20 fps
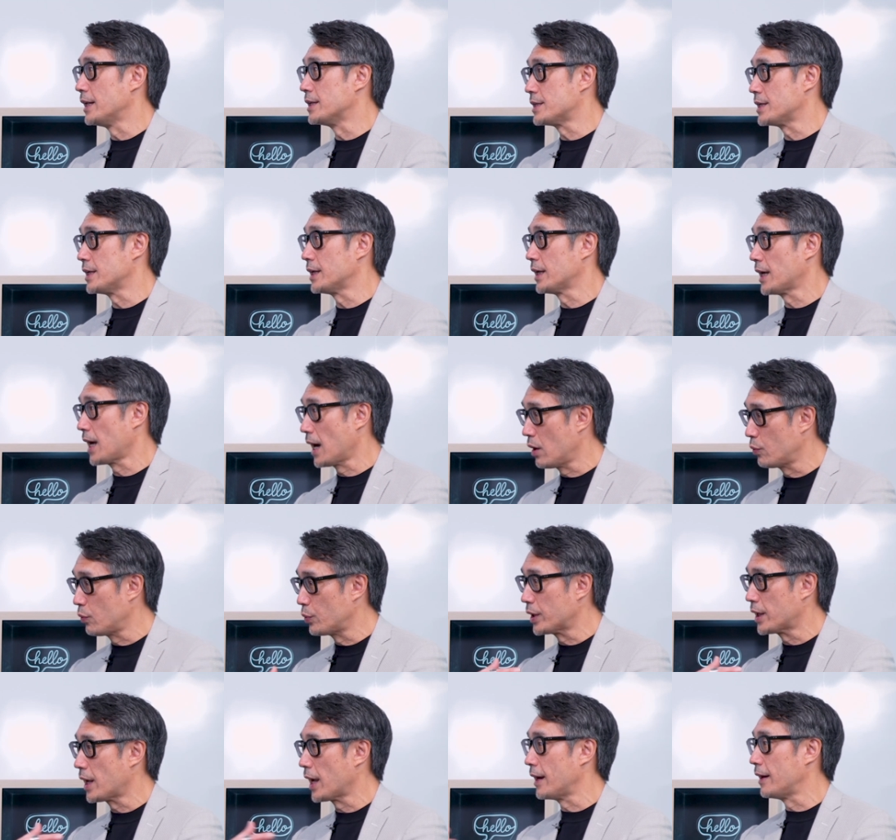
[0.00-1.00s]
seeing how we
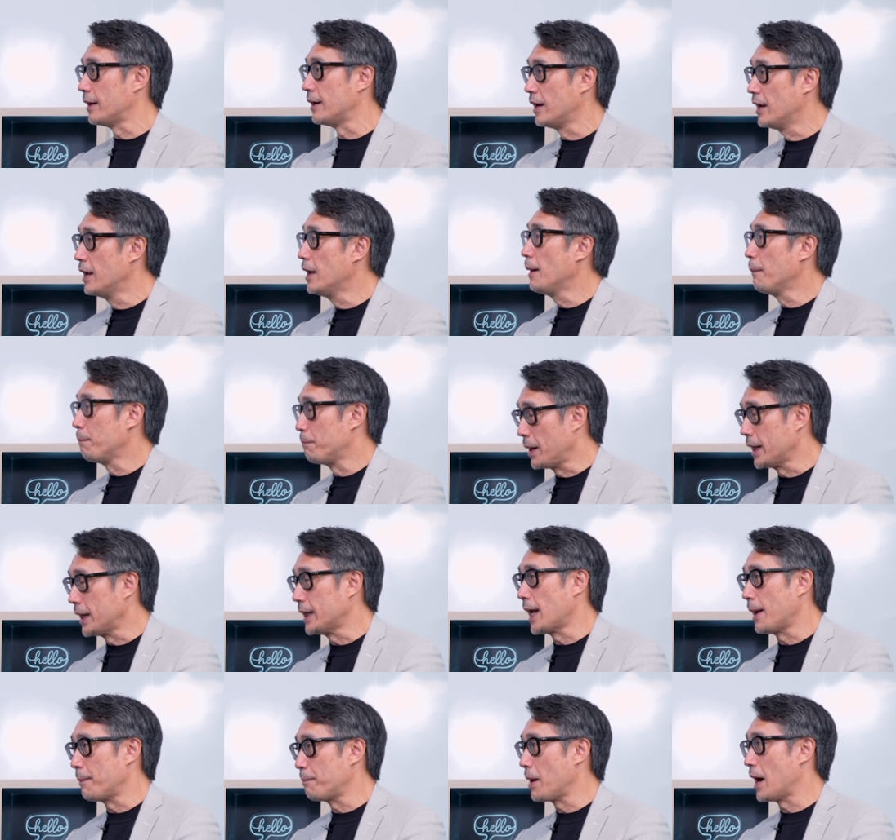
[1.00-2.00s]
can make
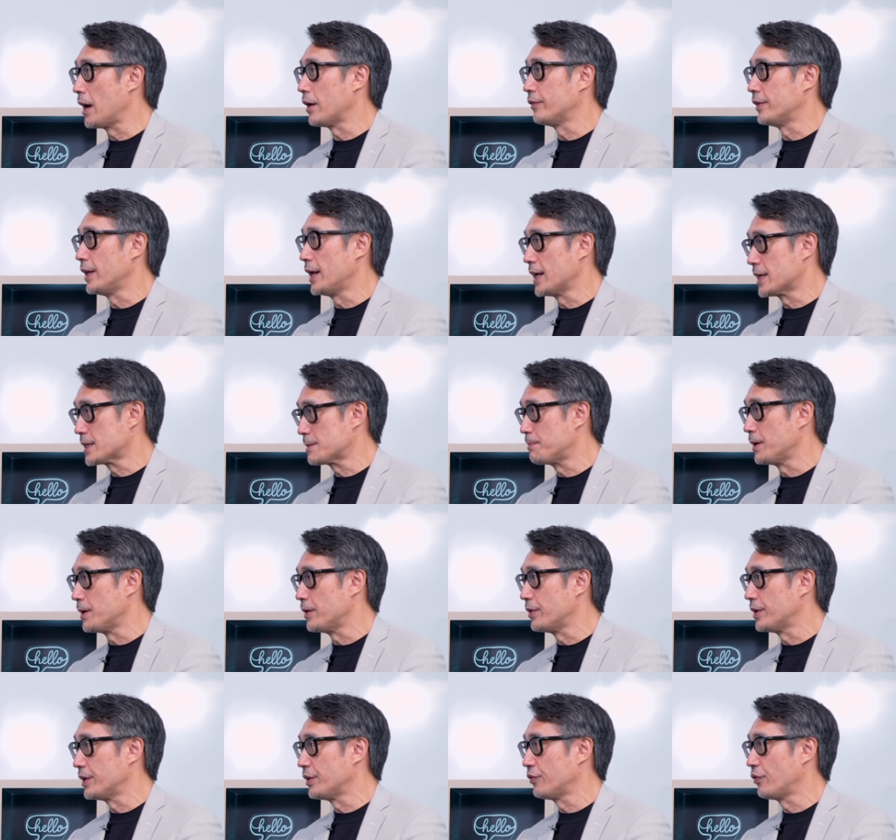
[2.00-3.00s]
that part of the
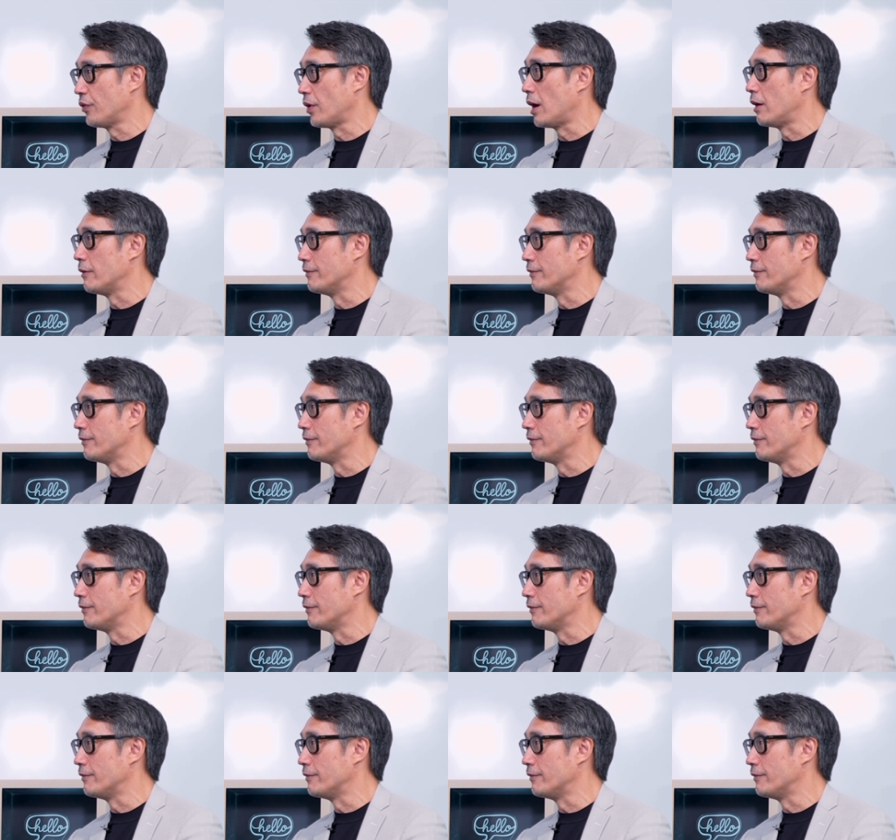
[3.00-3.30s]
experience for our